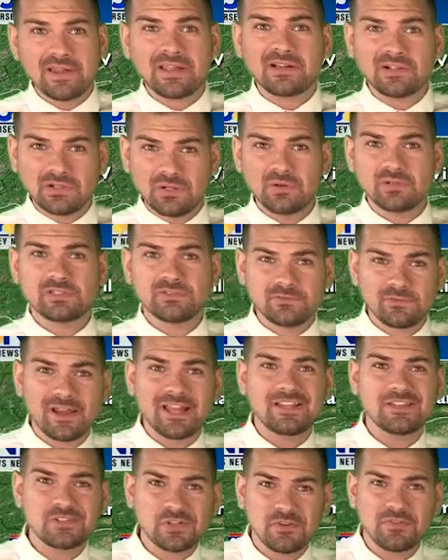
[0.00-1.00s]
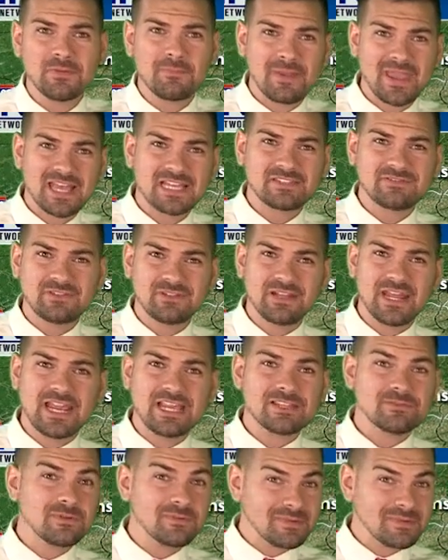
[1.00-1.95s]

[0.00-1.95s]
close friends over the past few days.